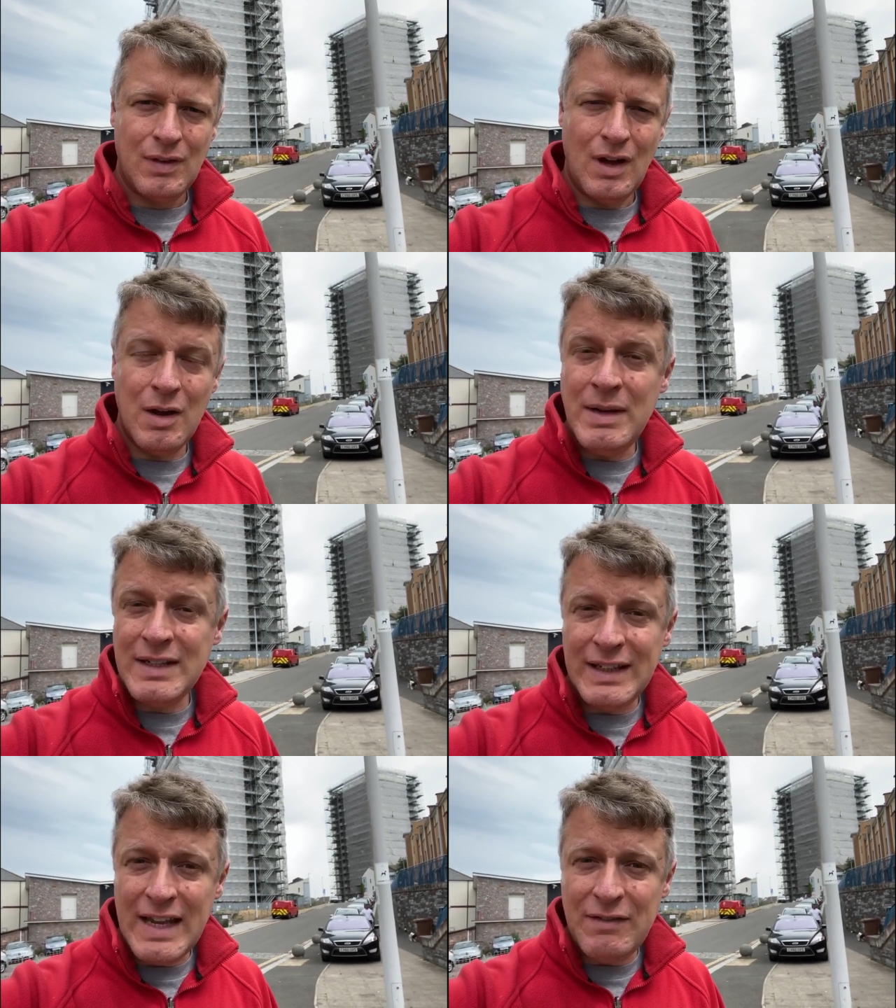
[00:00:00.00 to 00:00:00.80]
I
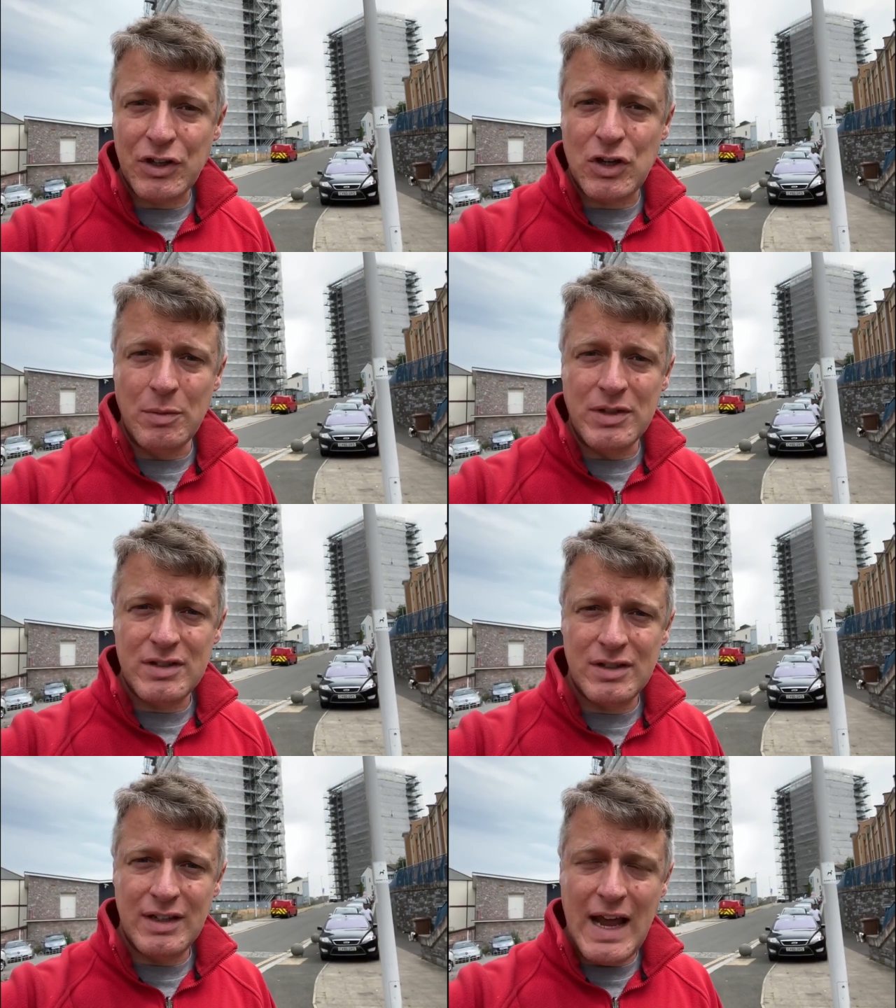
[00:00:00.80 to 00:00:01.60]
immediately left the
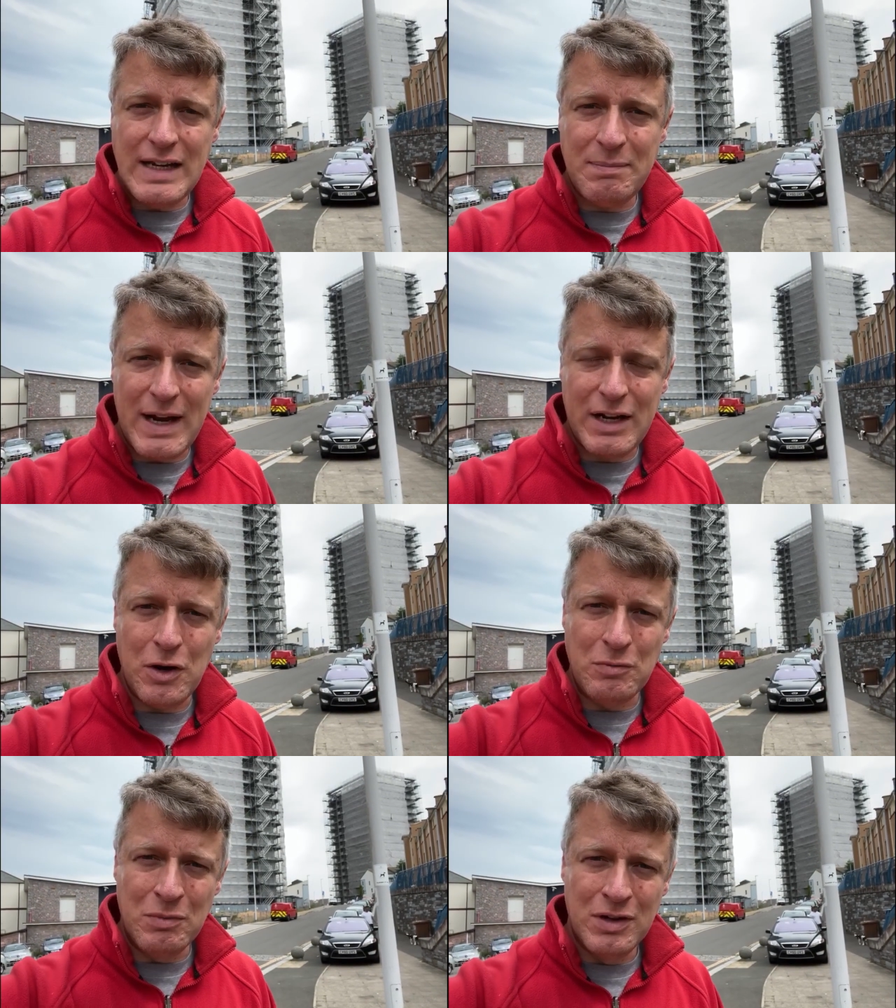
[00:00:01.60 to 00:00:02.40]
Commons and headed back
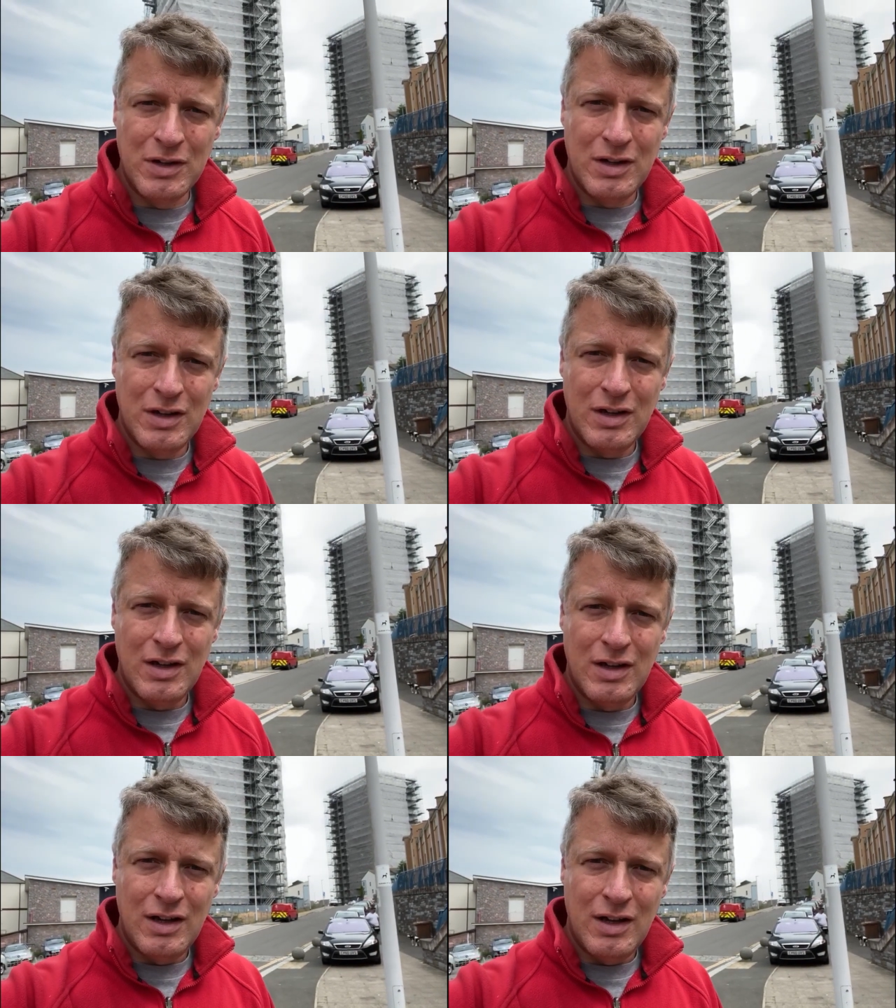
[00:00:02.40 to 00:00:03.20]

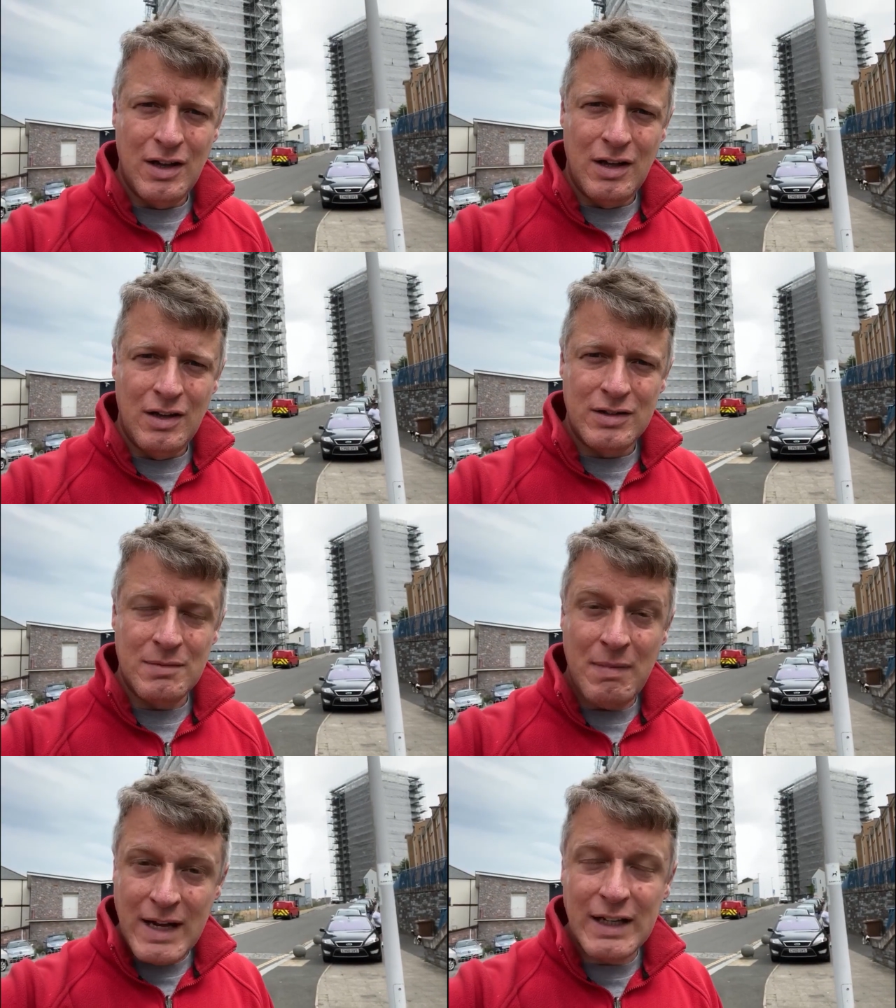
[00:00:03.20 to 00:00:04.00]
home to
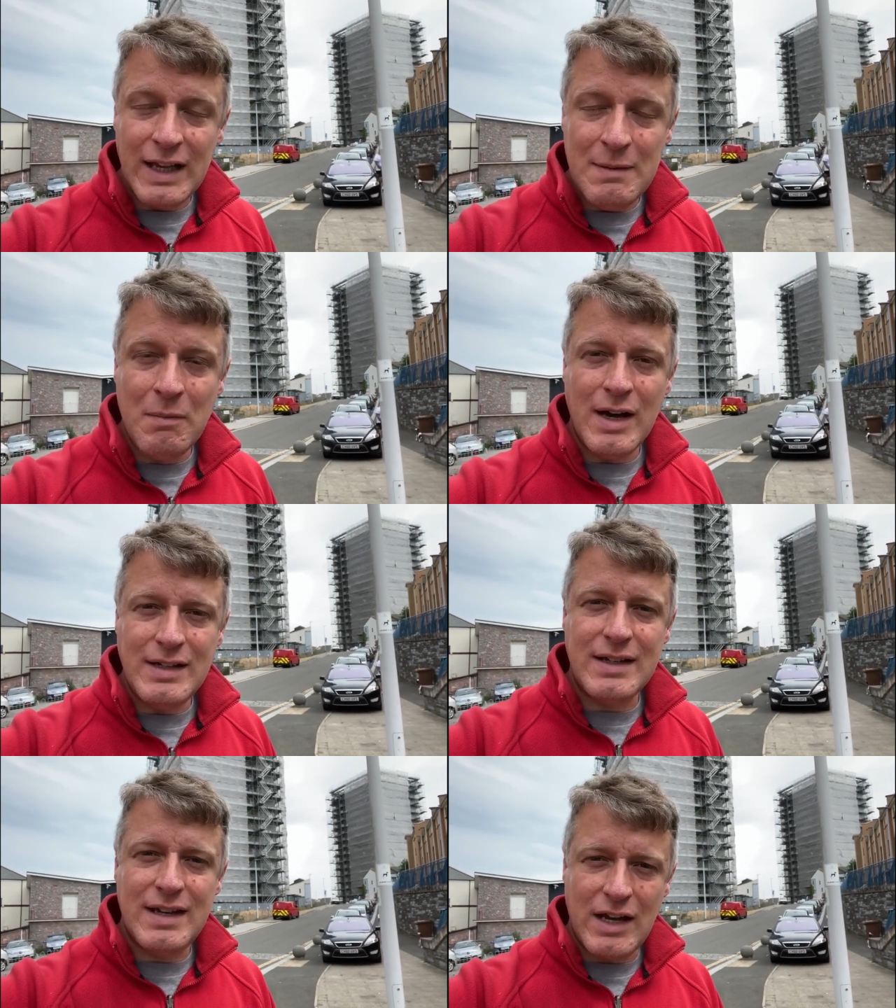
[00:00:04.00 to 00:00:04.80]
make clear my
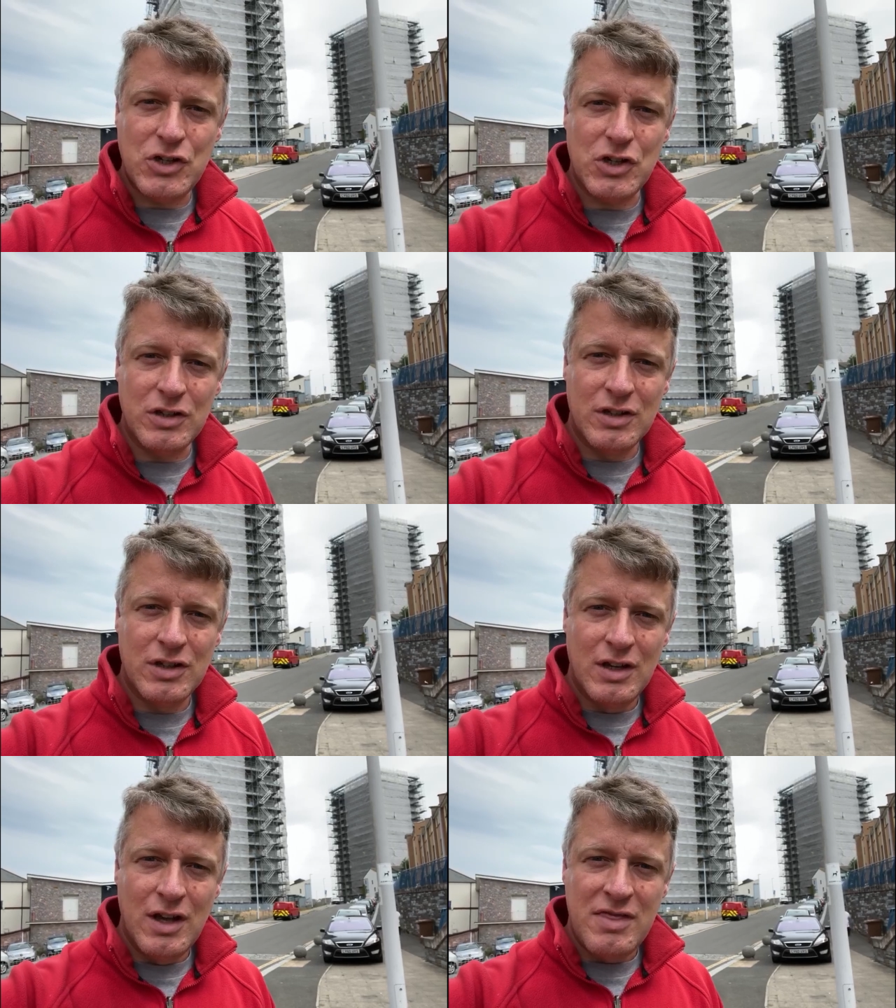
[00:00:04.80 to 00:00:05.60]
intention
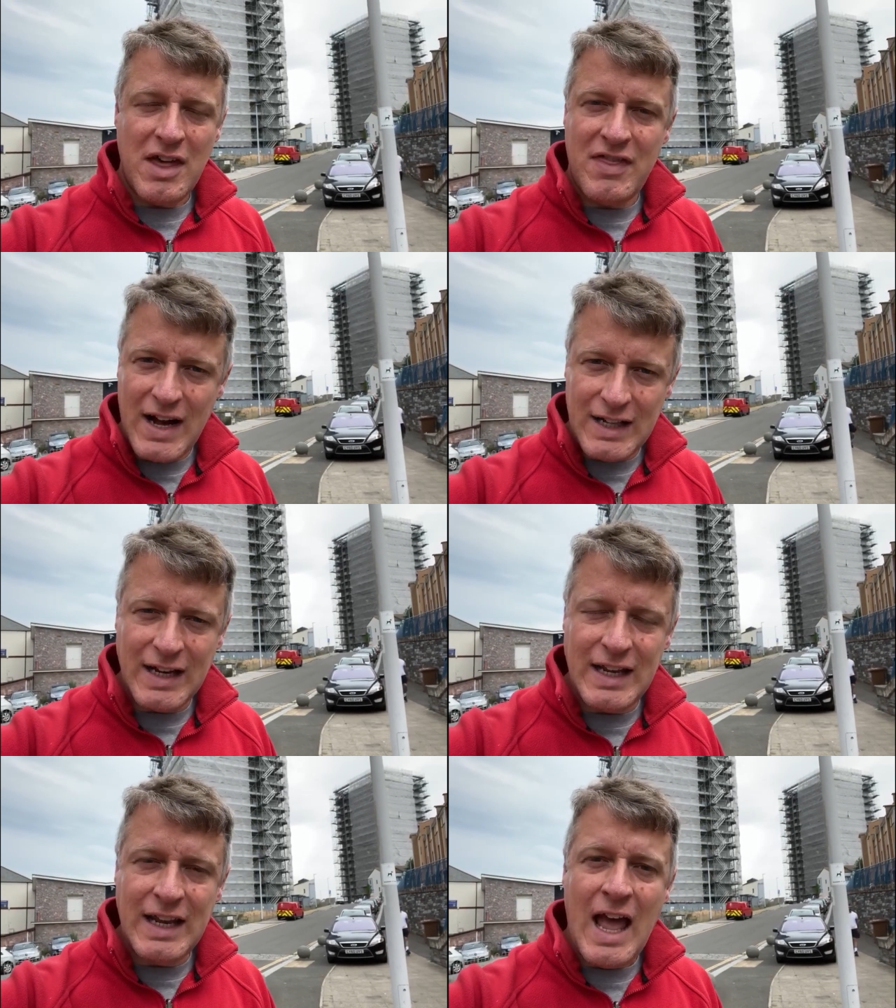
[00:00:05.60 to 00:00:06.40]
that
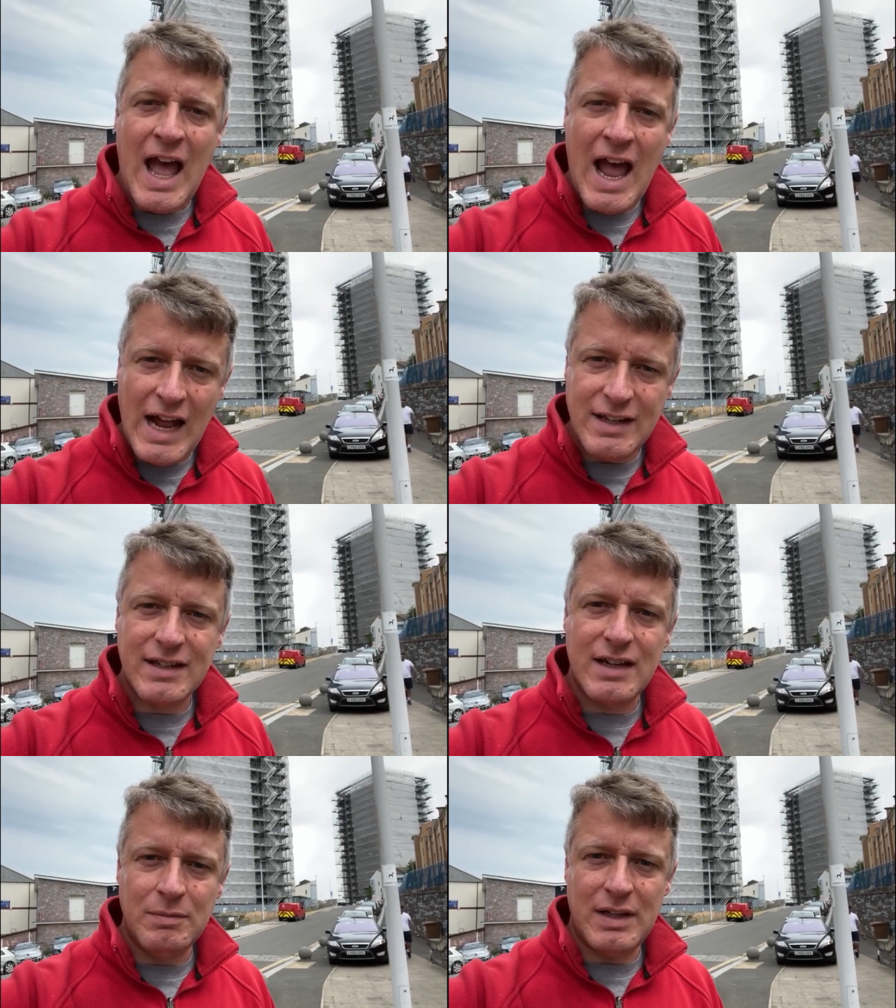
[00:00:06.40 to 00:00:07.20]
cladding had to
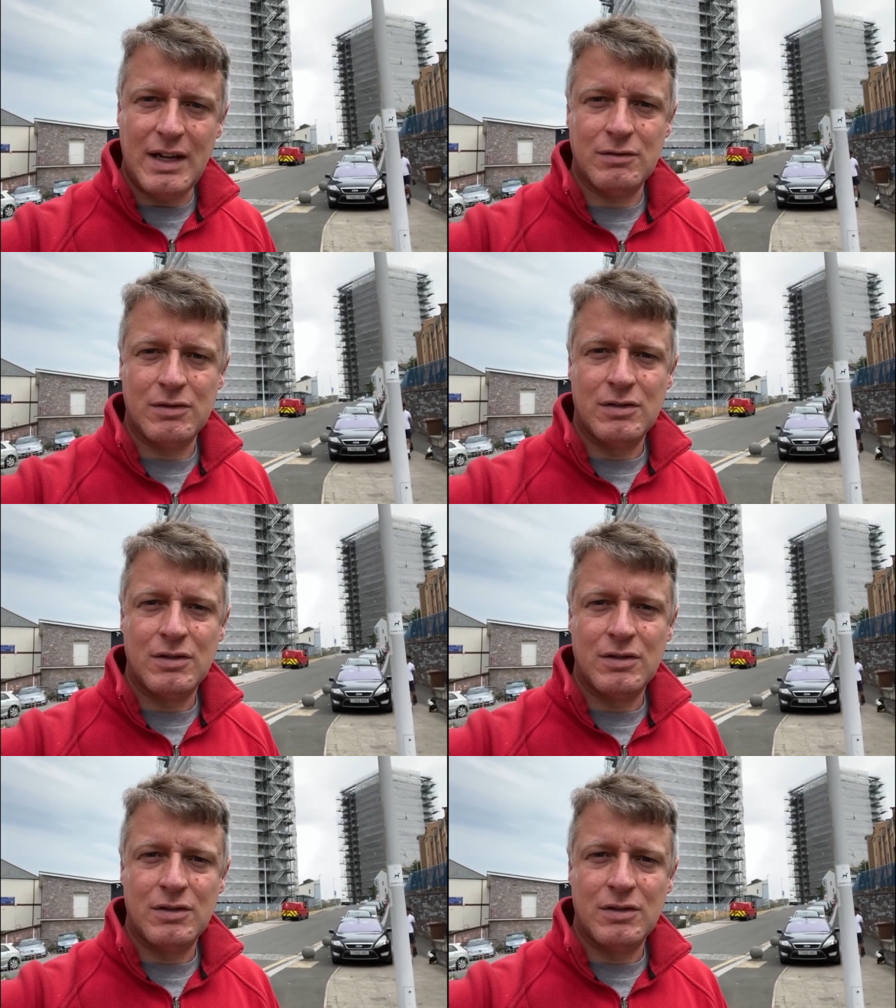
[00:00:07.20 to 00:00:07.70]
come down.